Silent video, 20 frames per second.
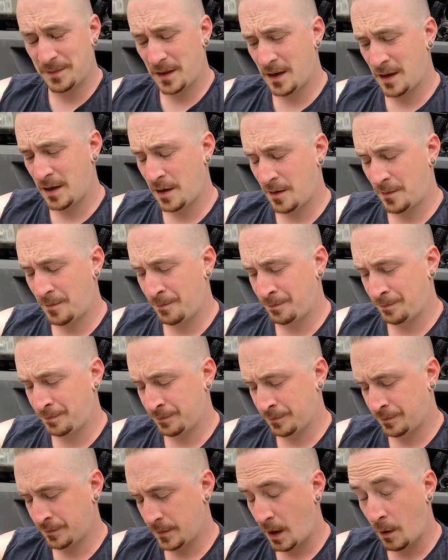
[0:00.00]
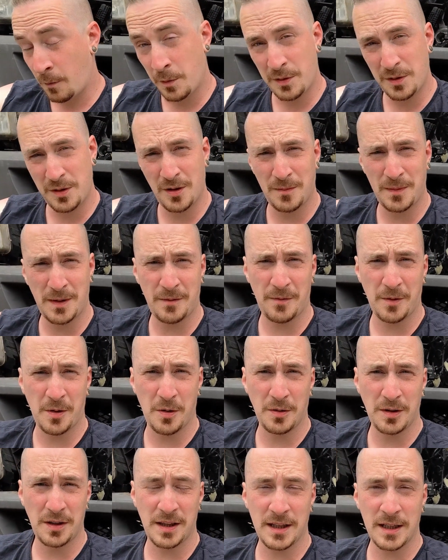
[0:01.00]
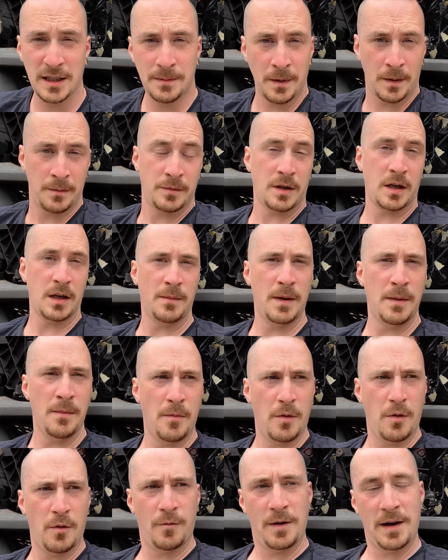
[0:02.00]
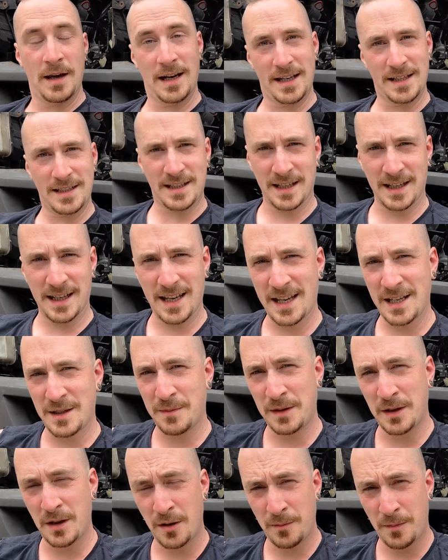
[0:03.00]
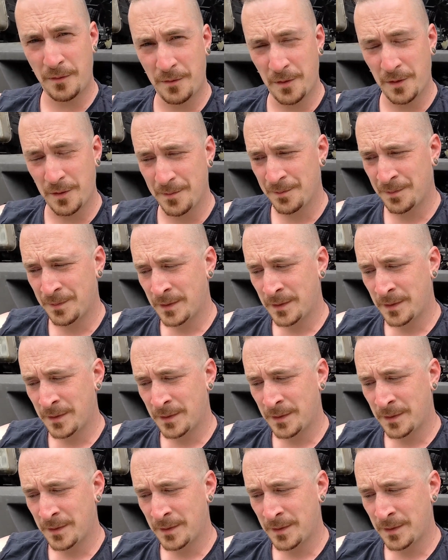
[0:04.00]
I wouldn't normally have recorded this, but I'm trying to be more realistic, as we know before.